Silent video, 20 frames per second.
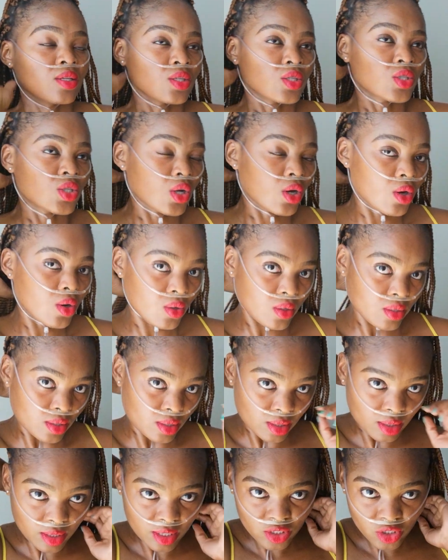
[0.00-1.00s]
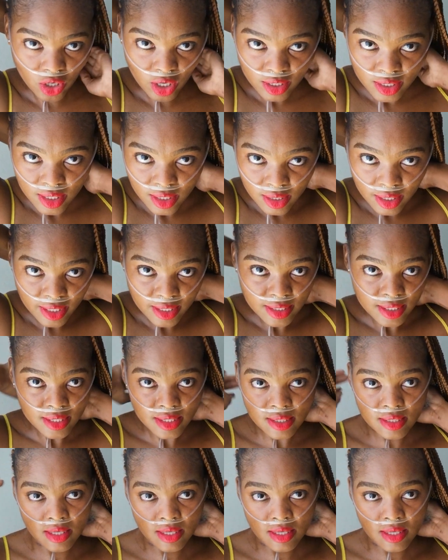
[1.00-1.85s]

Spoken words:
So the doctor then,